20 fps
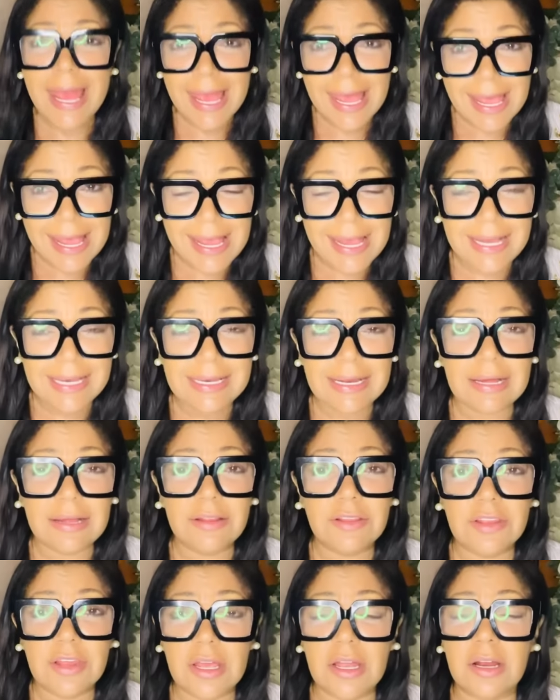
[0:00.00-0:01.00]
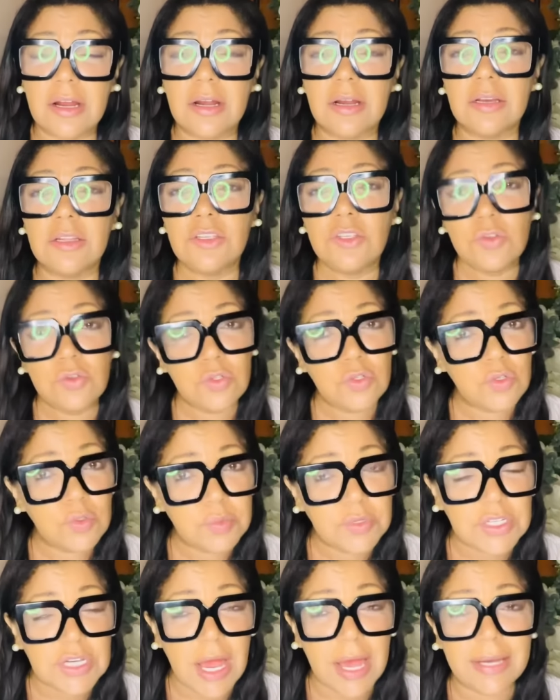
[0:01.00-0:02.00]
in their
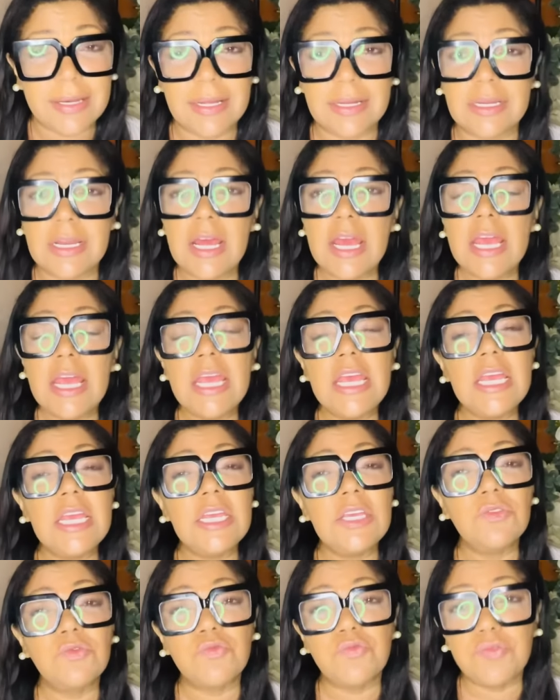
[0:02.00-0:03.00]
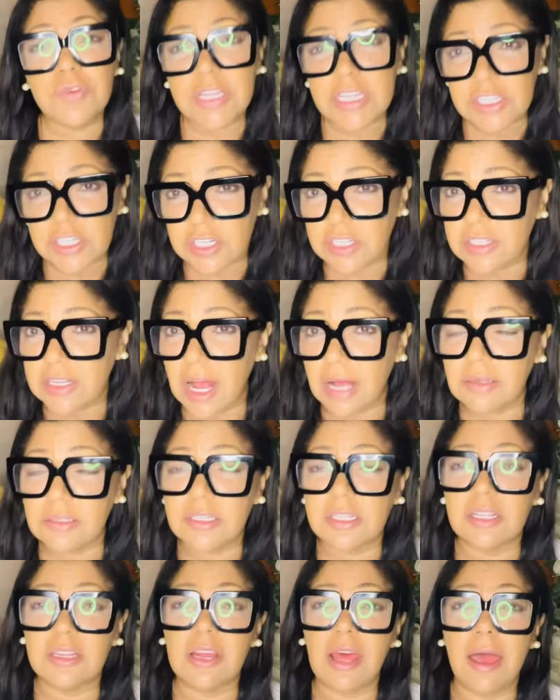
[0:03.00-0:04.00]
YouTube channel. He reaches out
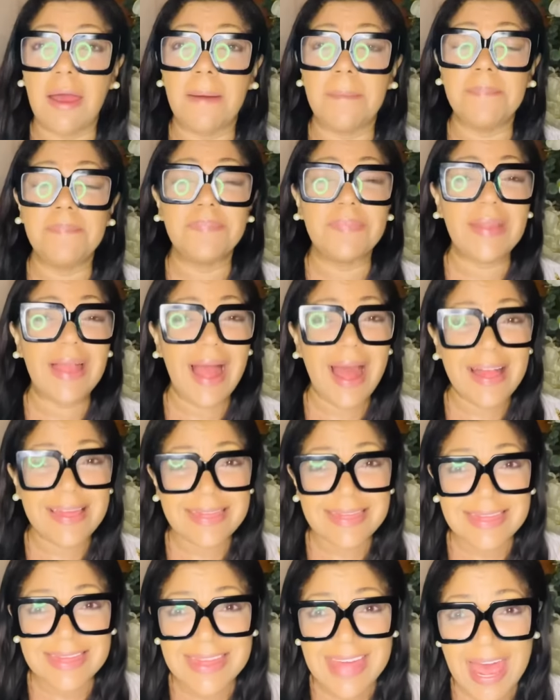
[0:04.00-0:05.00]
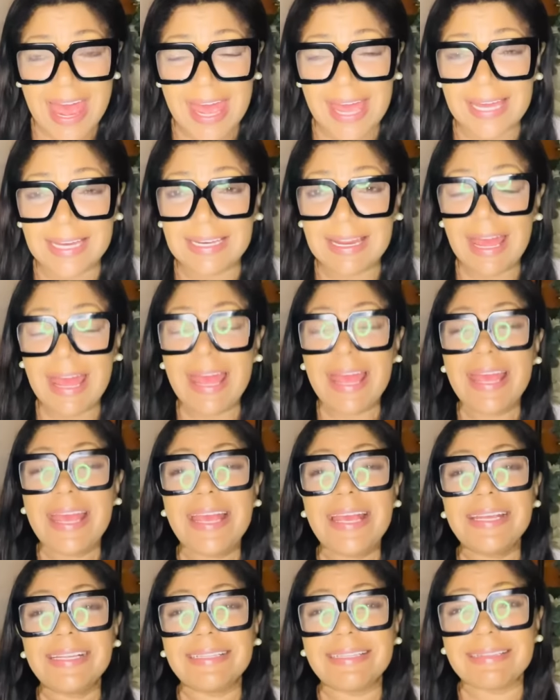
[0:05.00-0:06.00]
to them and then
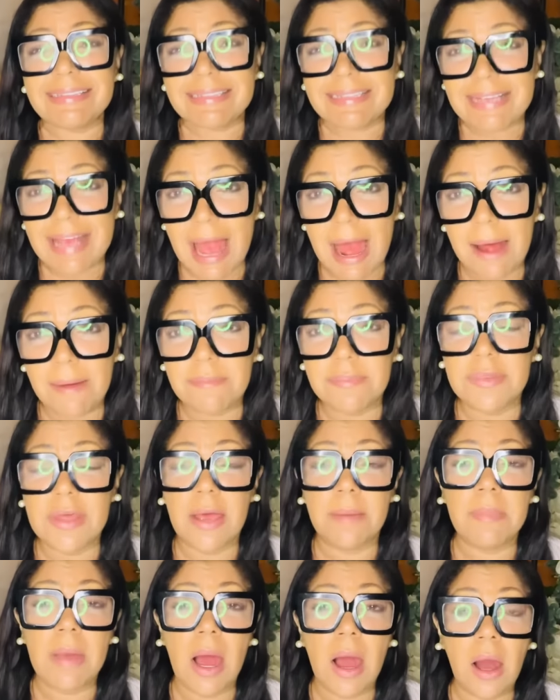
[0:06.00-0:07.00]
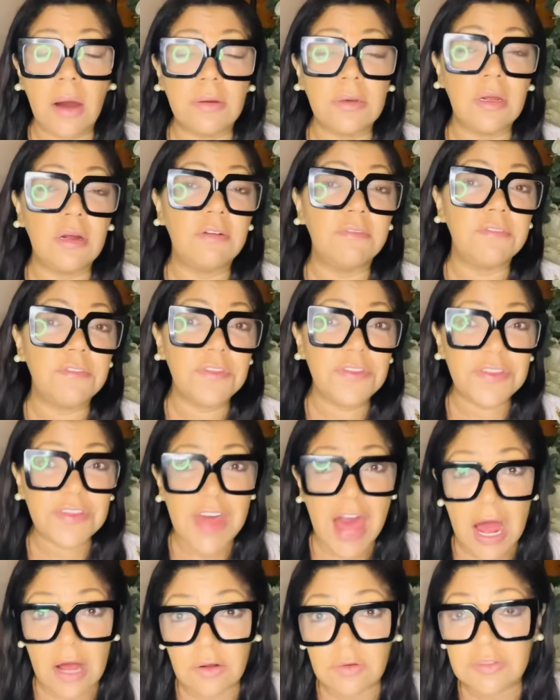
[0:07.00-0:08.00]
he scammed them out of
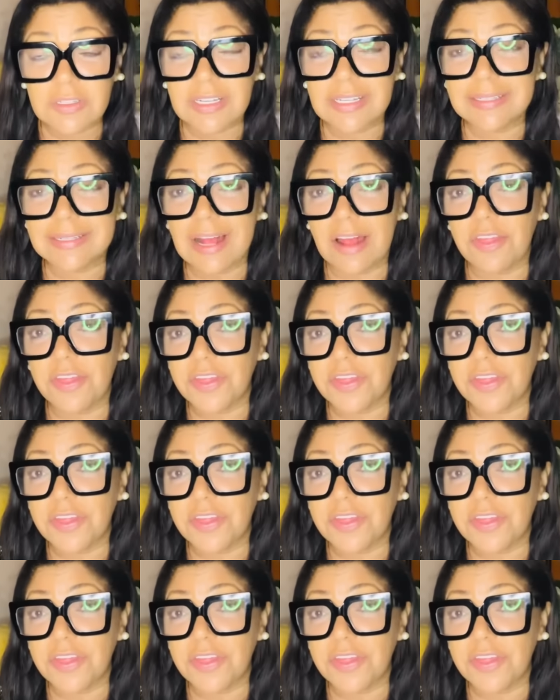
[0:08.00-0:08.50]
thousands and